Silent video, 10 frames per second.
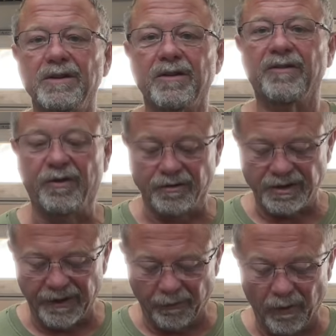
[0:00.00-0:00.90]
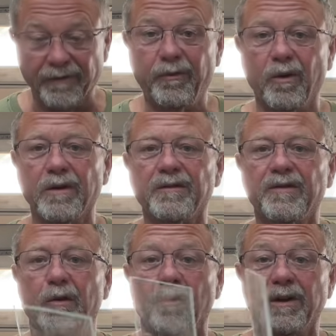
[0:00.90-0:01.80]
Searched everywhere for it.
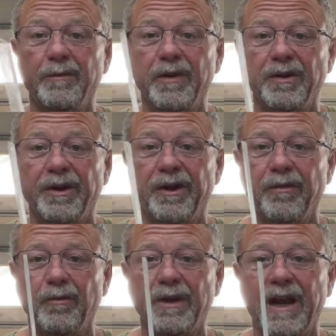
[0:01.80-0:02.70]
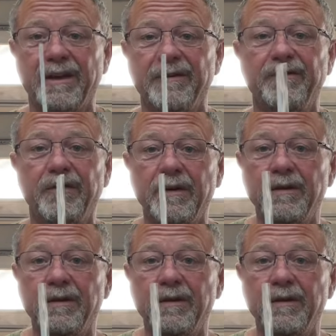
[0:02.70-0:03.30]
So we're gonna build another one out of